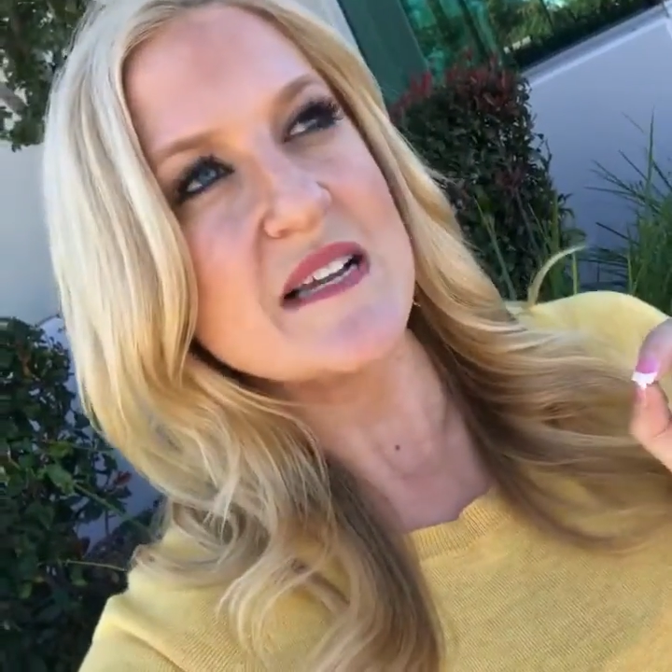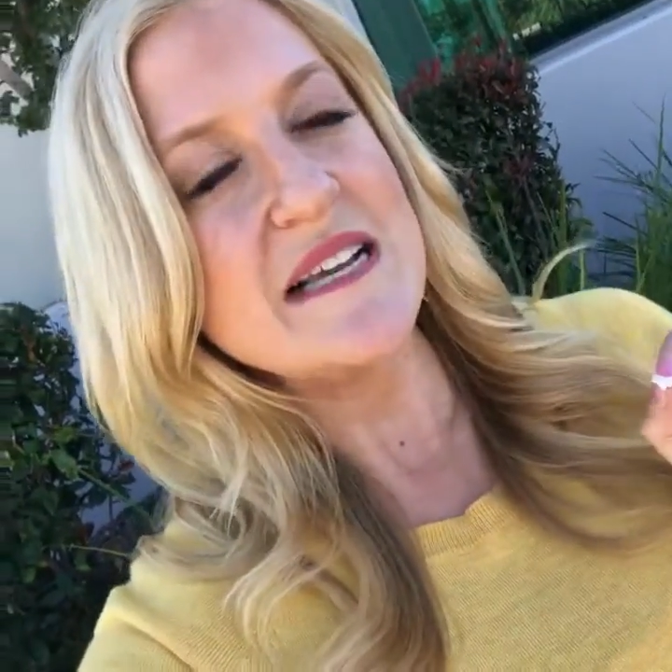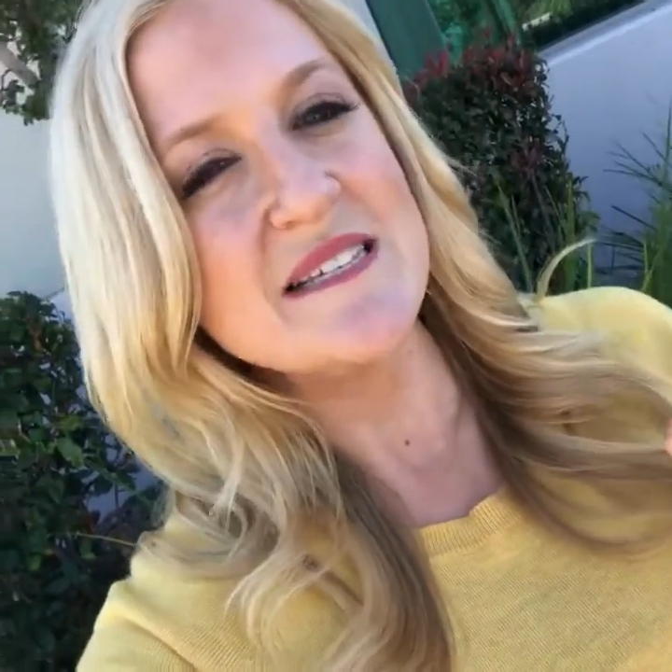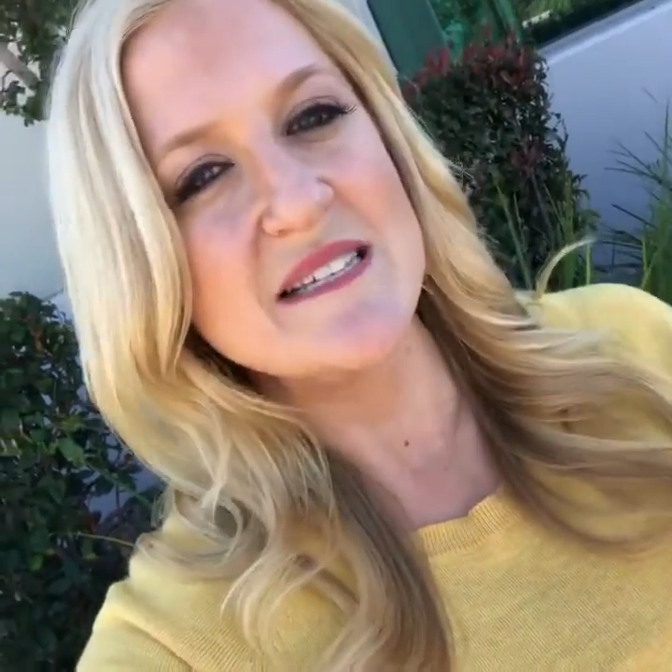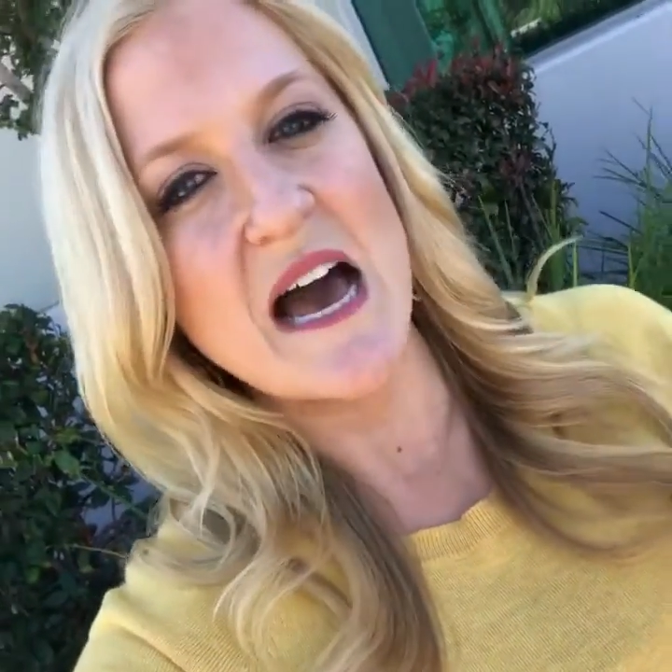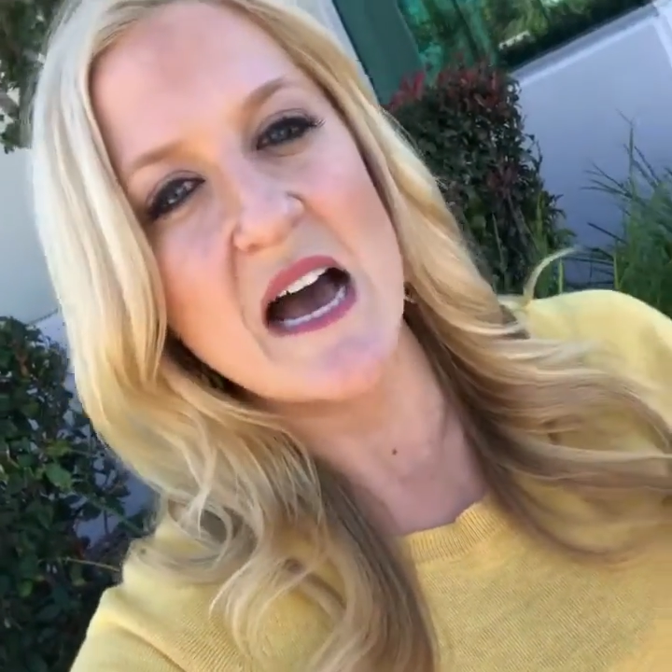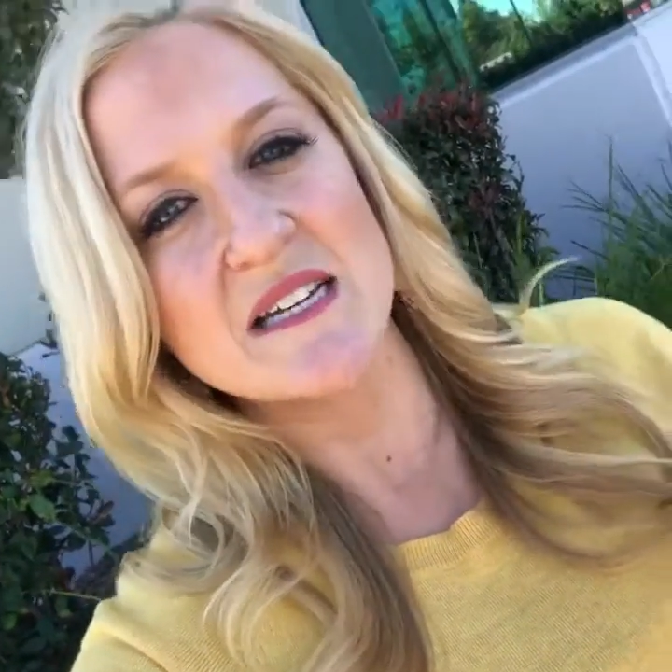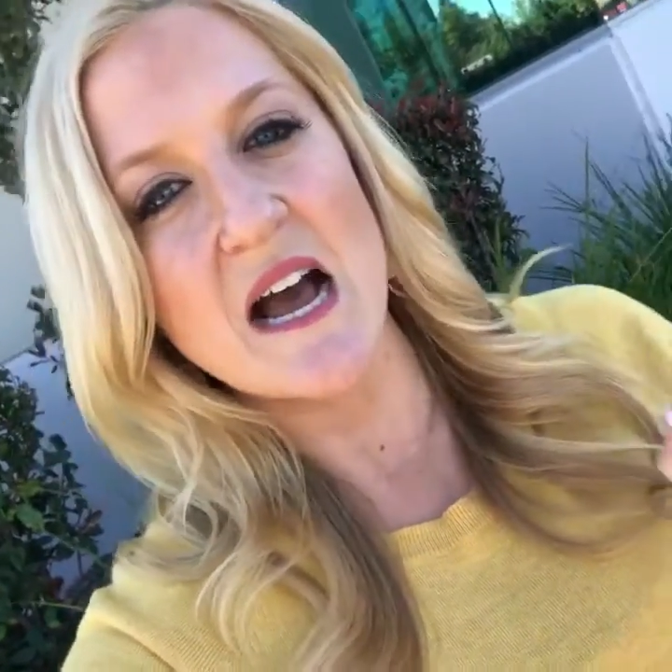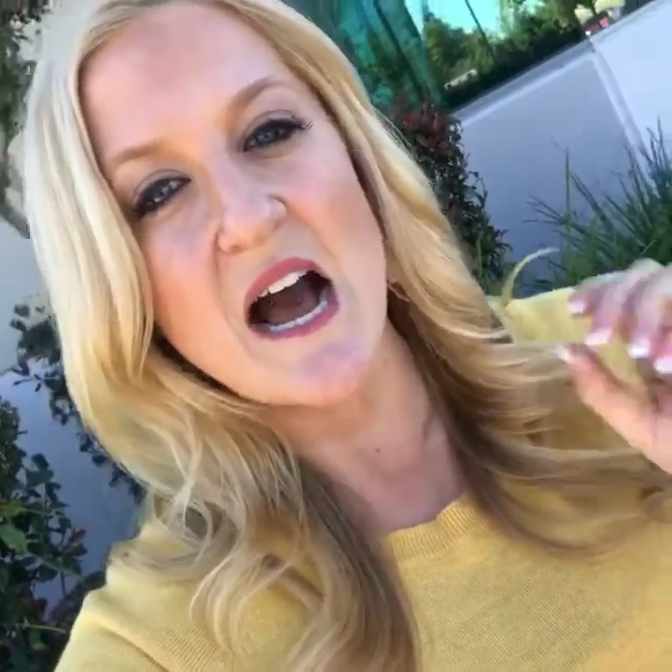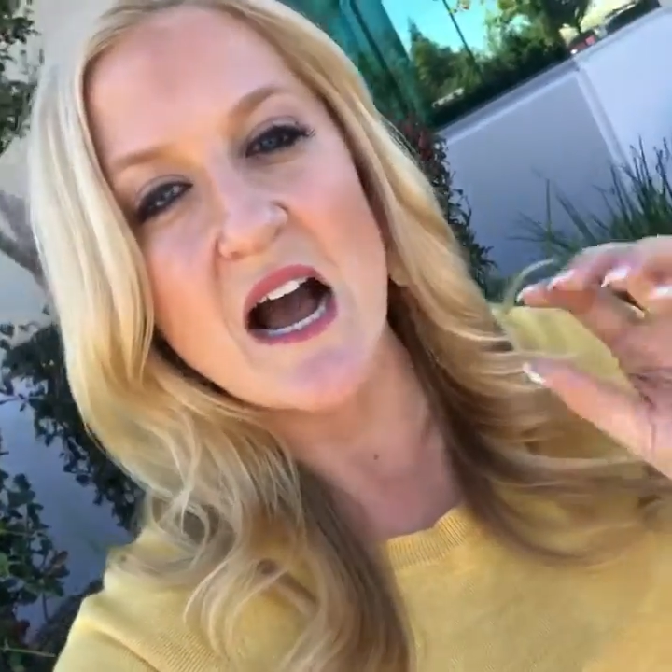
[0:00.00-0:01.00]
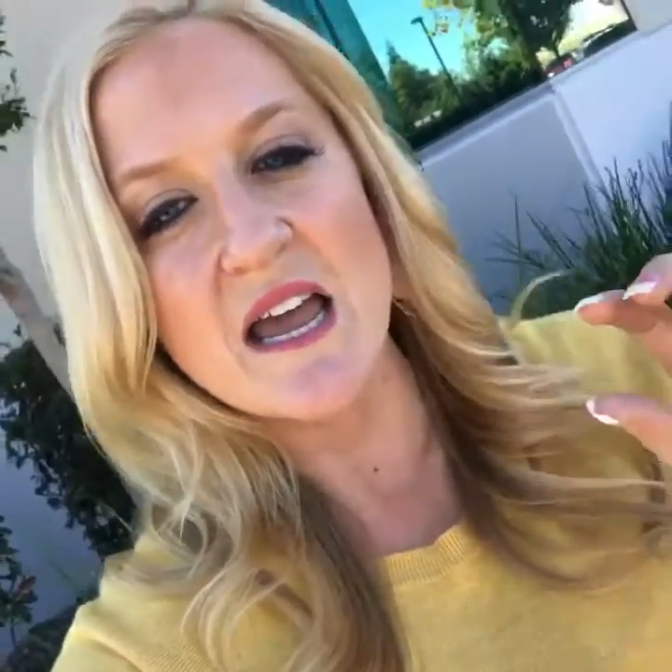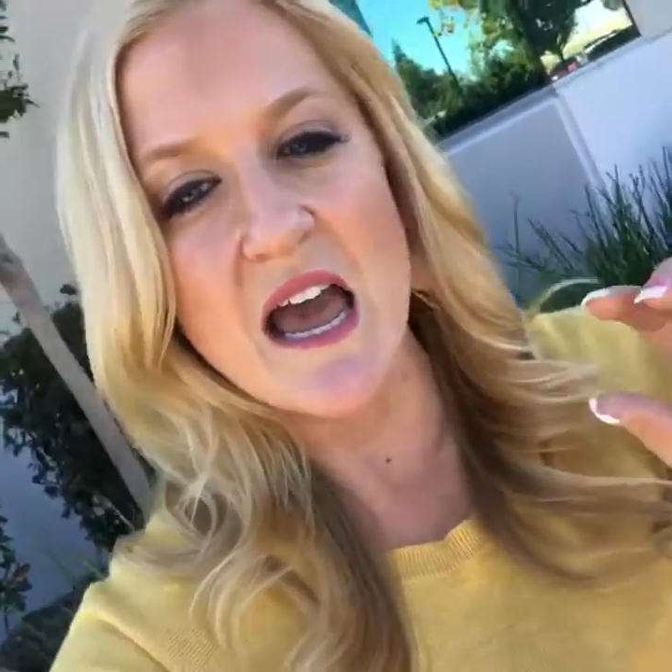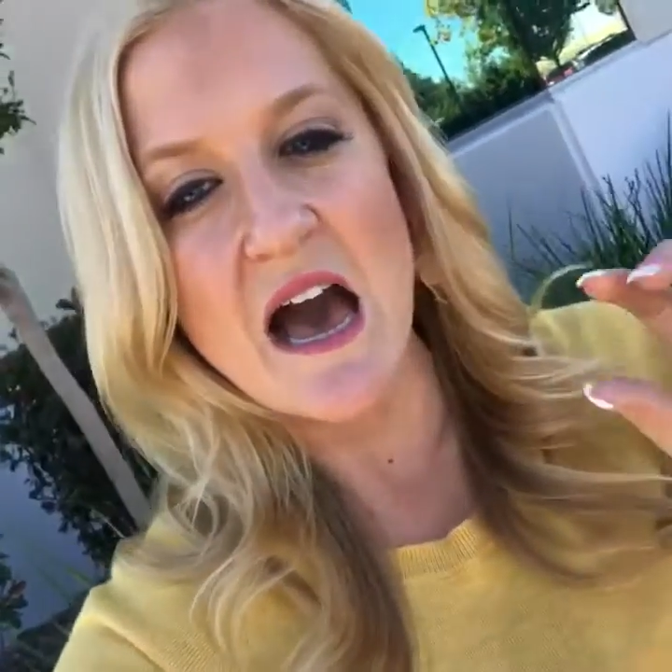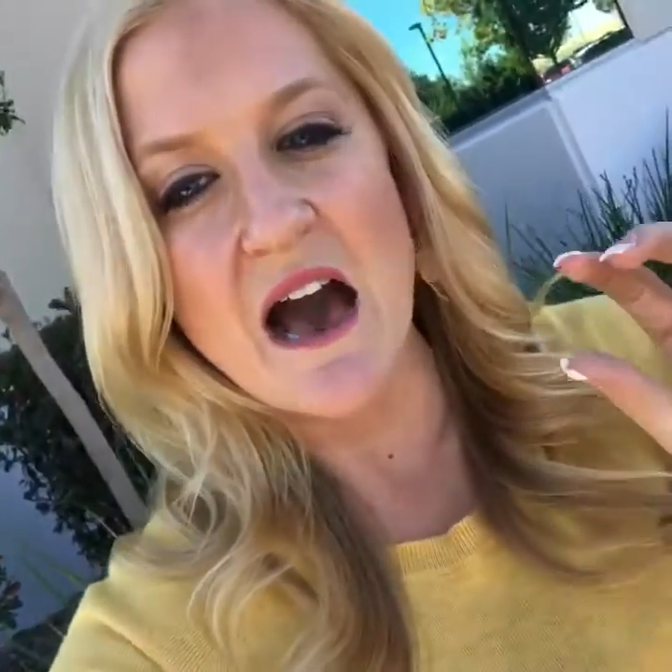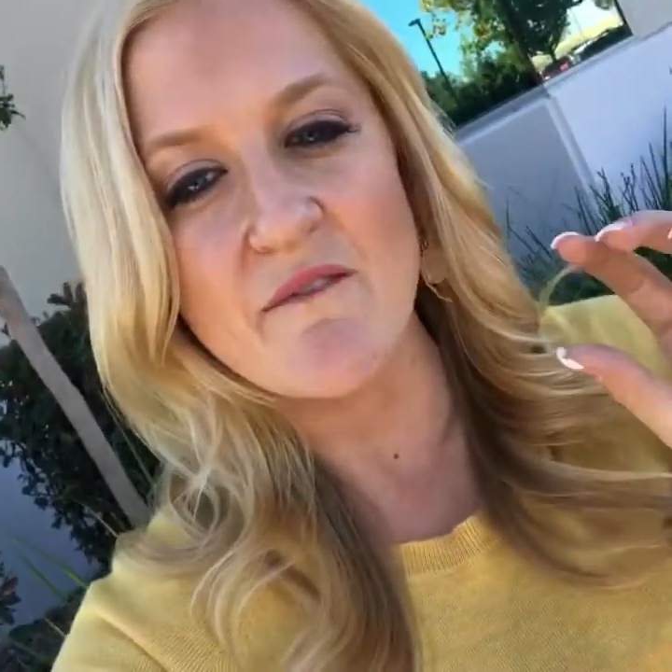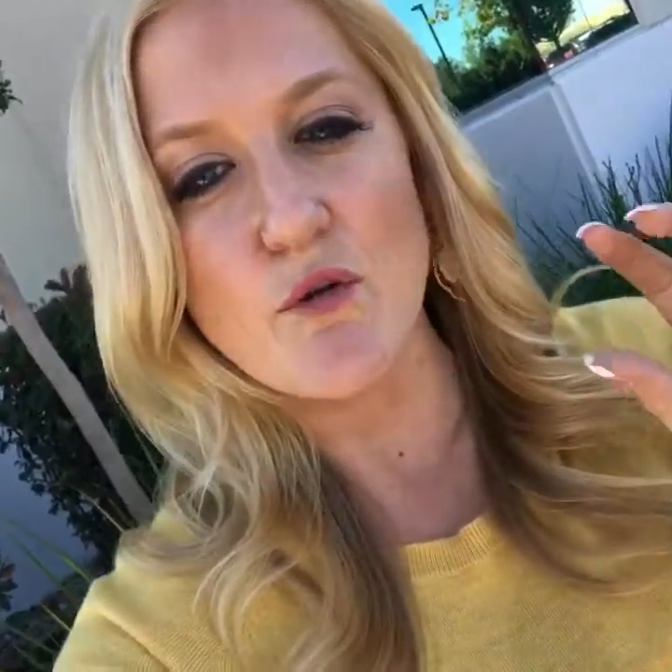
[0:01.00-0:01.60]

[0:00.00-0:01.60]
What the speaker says: is that I have